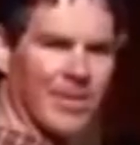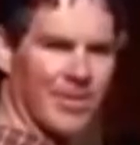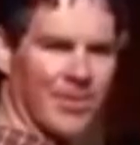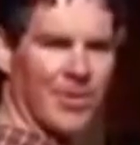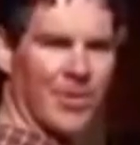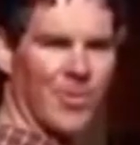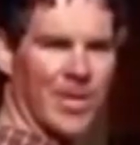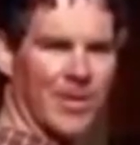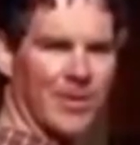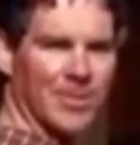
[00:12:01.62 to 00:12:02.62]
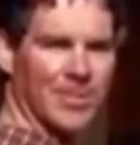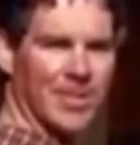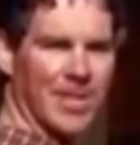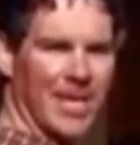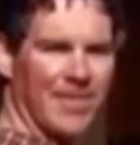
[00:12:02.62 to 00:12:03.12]
They're the loan leaders.
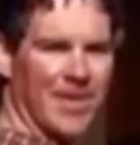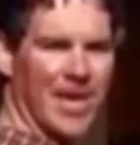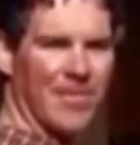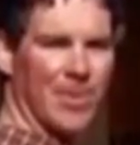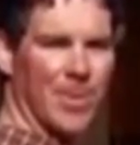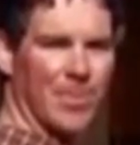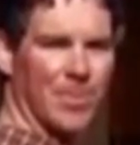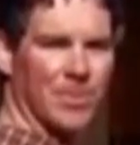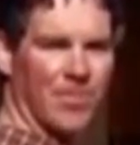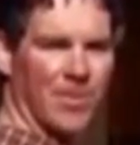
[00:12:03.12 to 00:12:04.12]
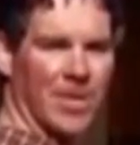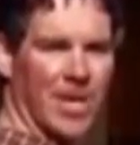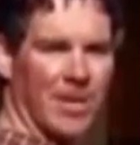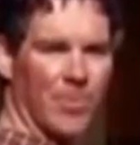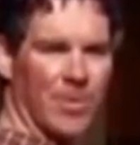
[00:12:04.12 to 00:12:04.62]
They even gave their members over
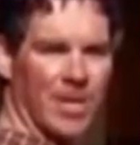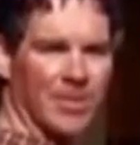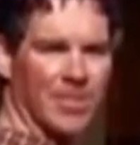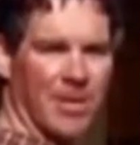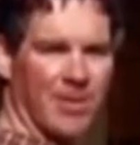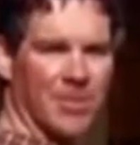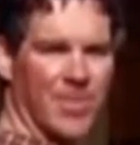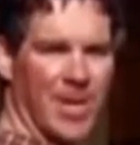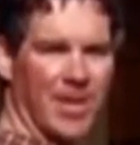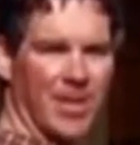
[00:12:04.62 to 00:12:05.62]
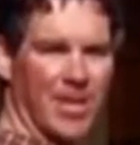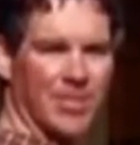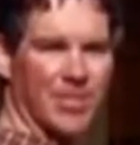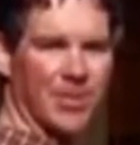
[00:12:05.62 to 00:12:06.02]
$91,000 back last